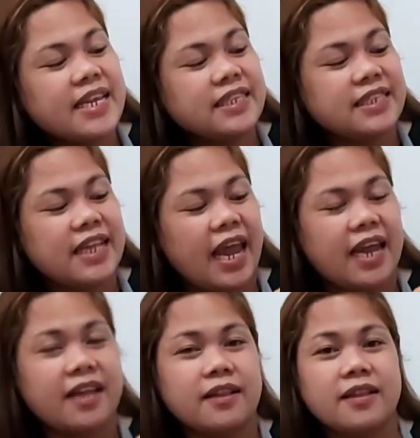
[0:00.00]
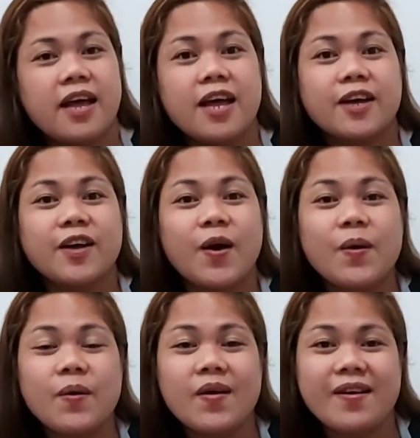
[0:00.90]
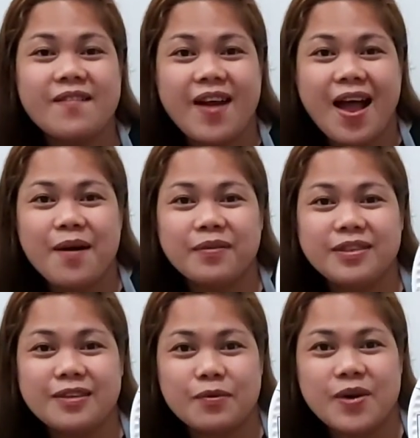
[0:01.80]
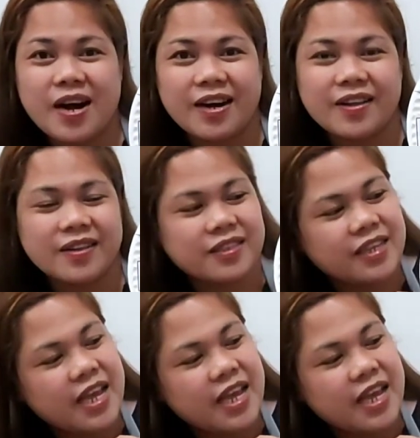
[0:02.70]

the snail go around the world.